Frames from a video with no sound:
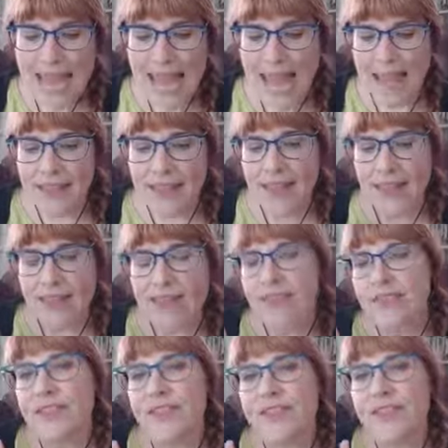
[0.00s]
And then
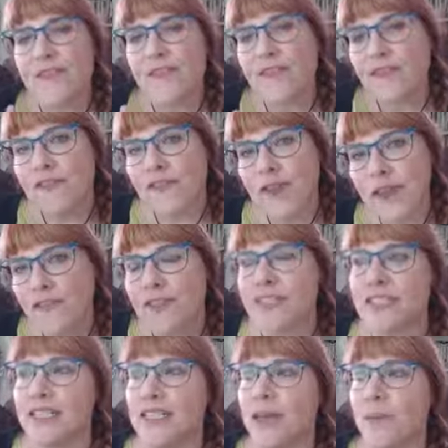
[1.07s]
the fifth
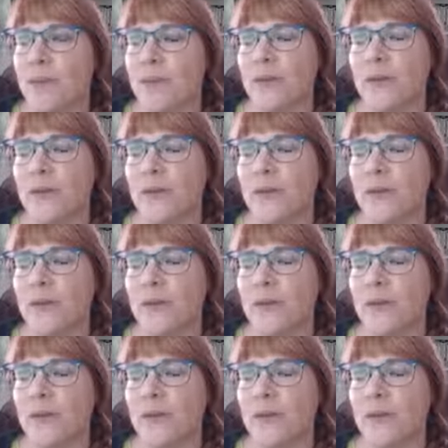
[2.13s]
tip